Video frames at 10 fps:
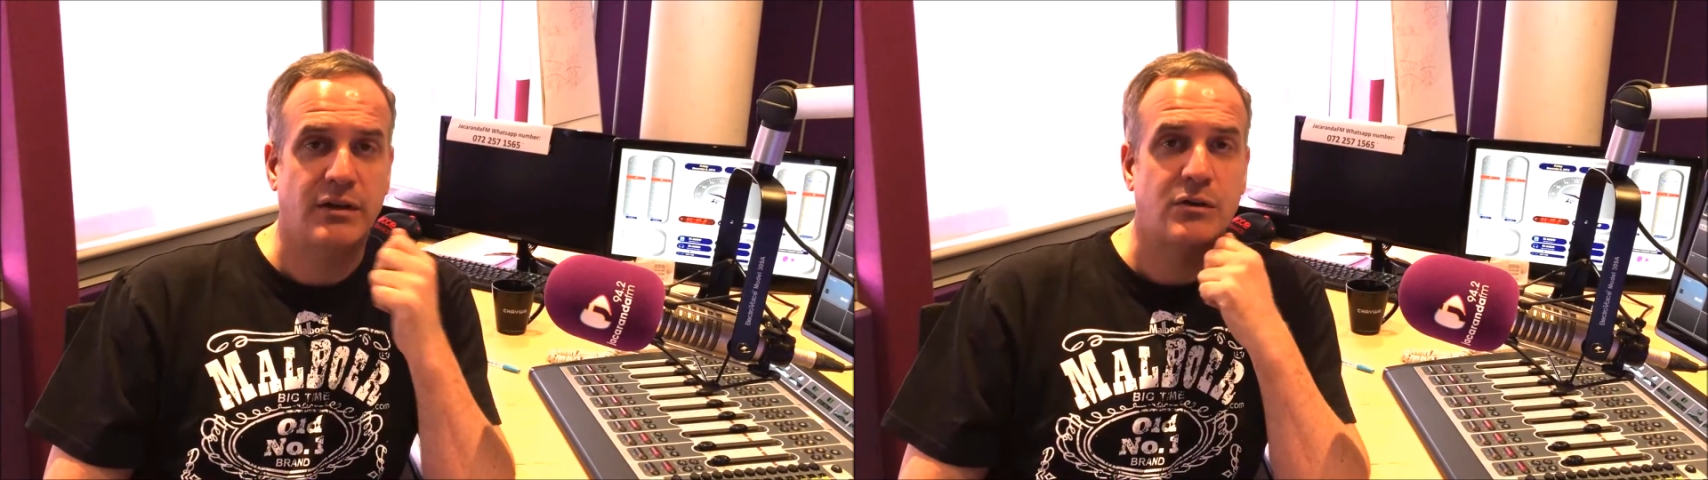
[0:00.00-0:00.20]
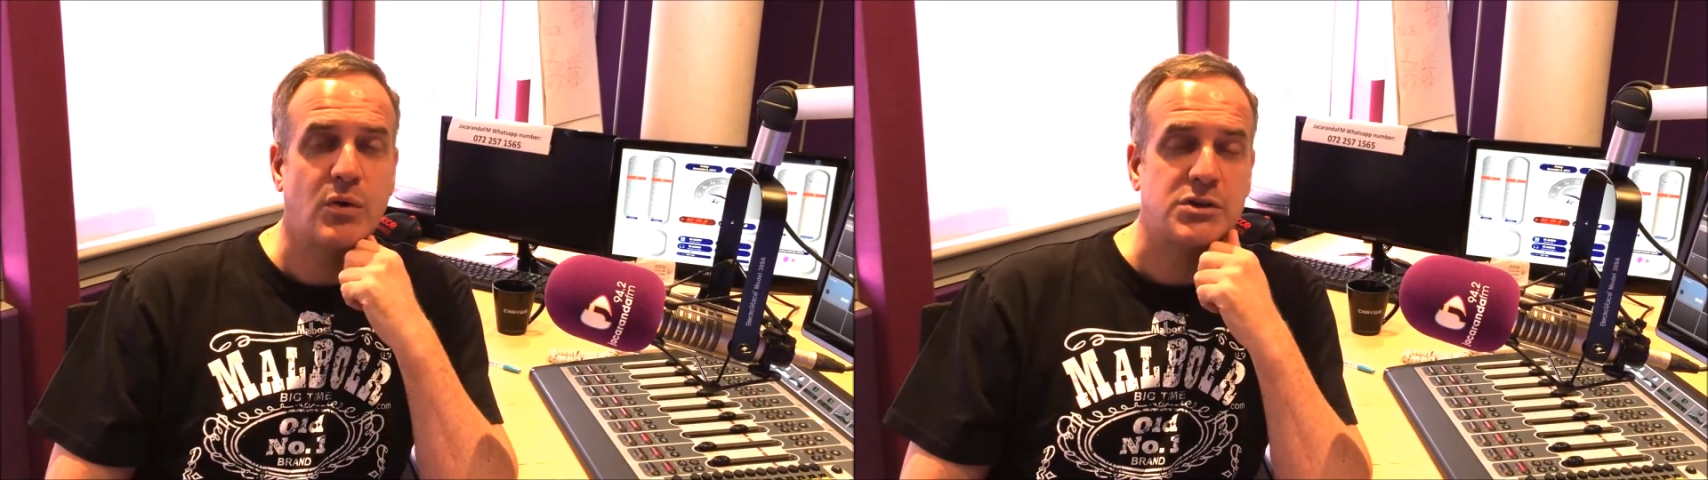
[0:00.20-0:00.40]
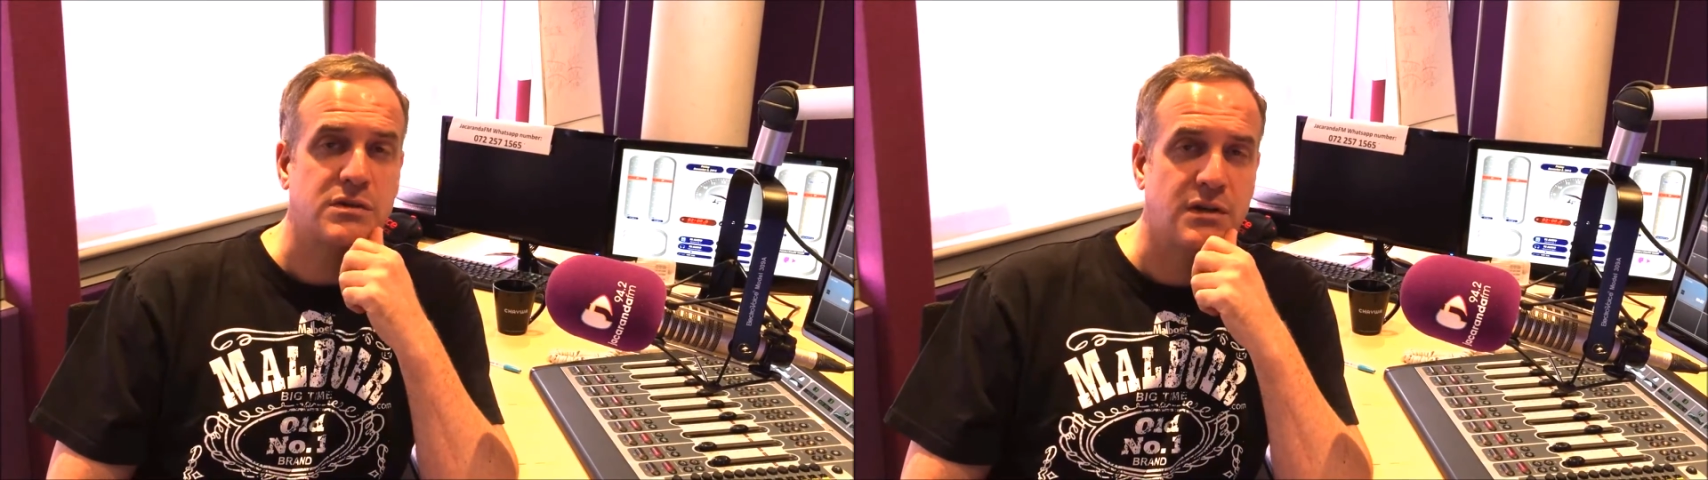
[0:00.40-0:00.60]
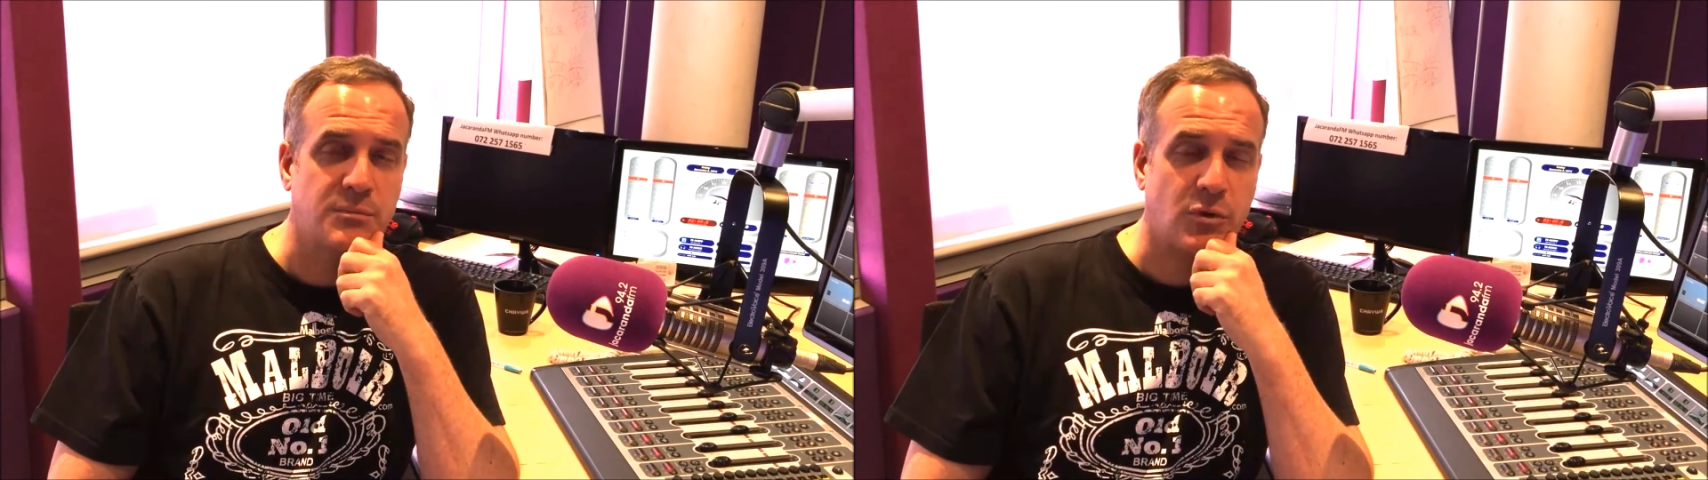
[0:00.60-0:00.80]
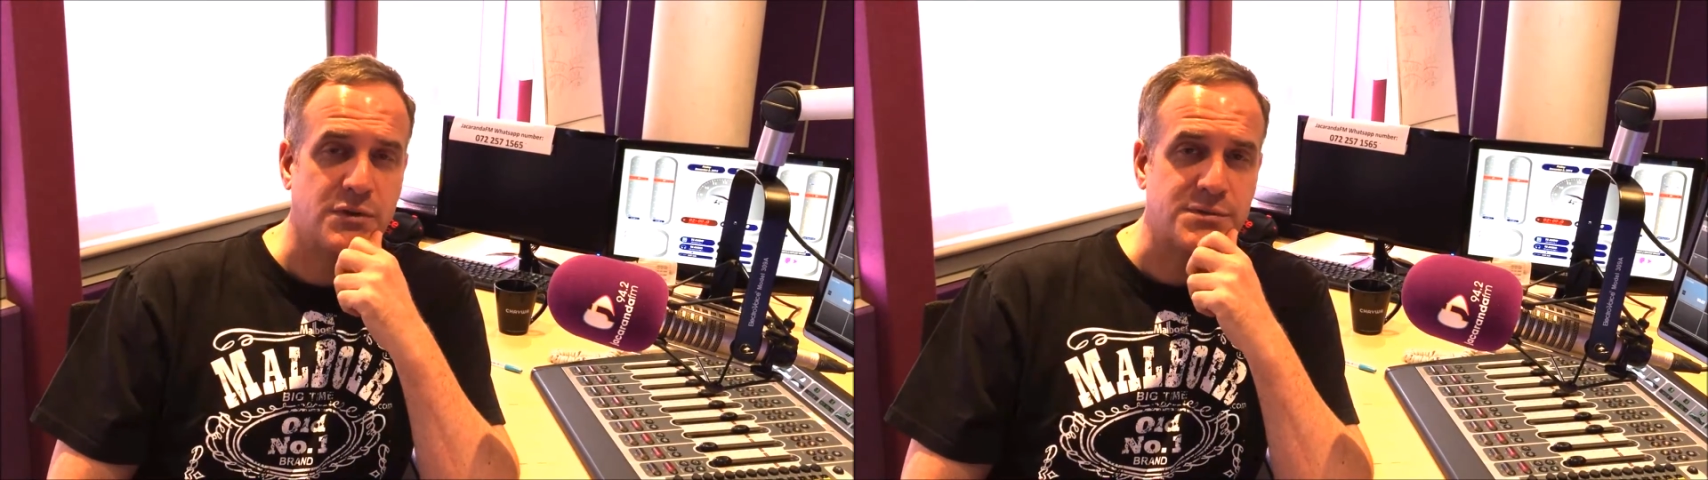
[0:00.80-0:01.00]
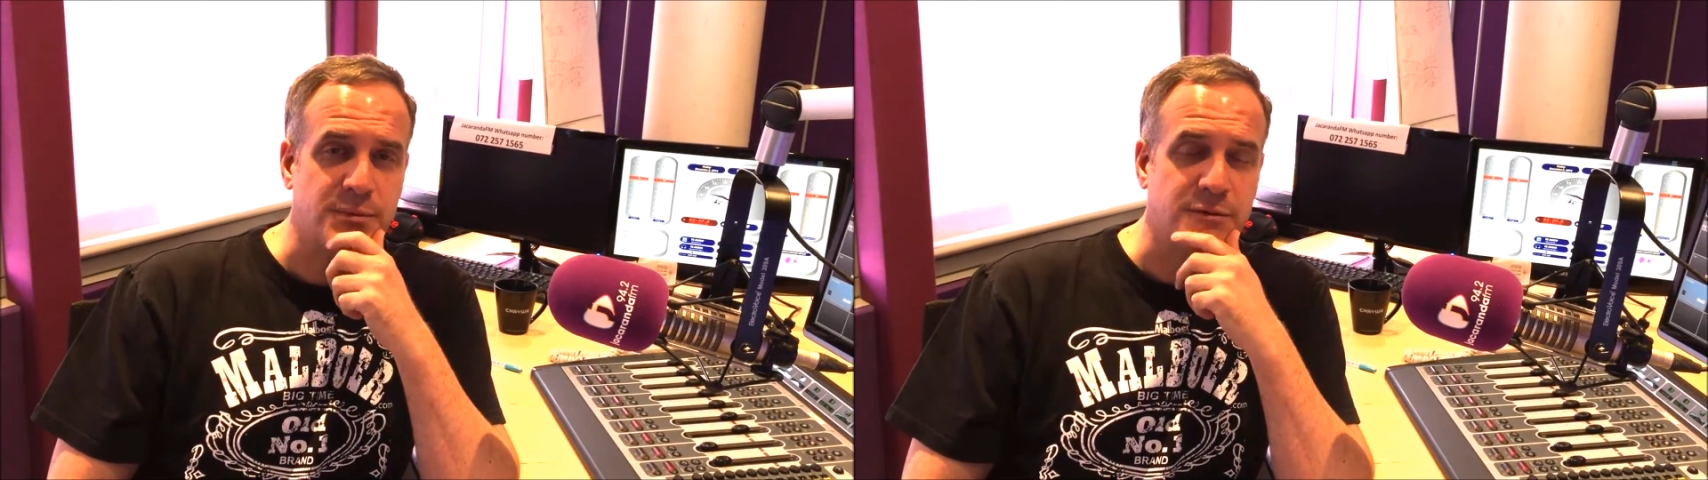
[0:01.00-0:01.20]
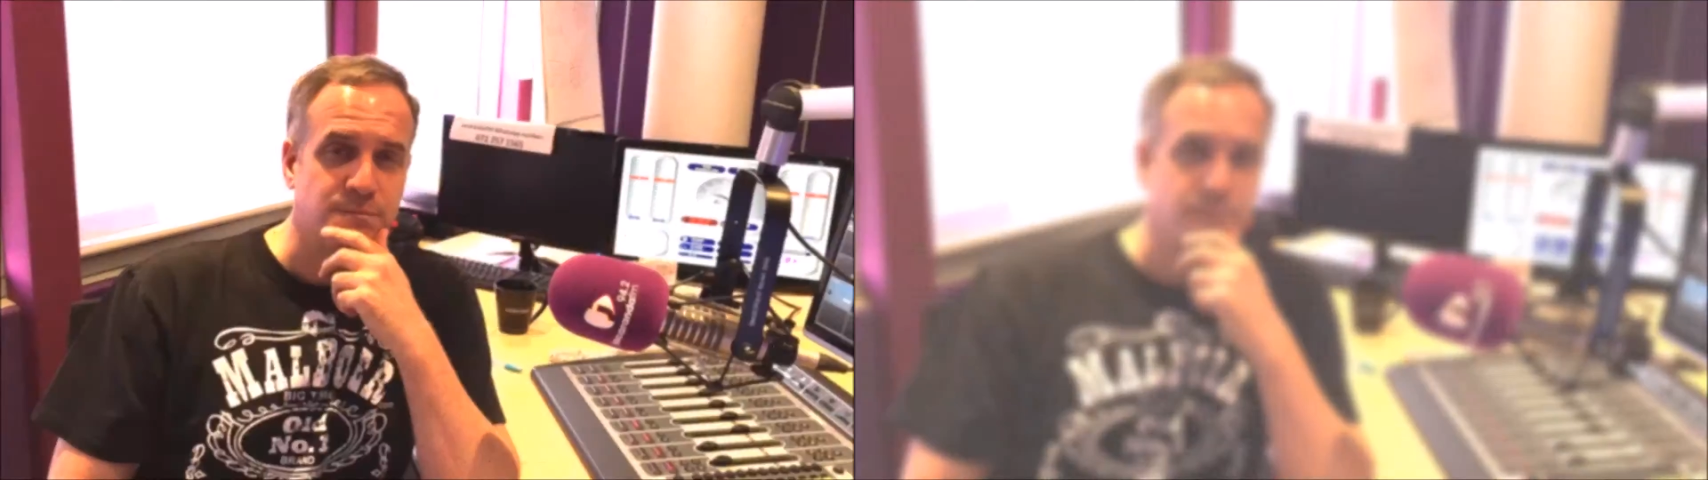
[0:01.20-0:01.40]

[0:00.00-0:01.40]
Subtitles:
a question that bothers me.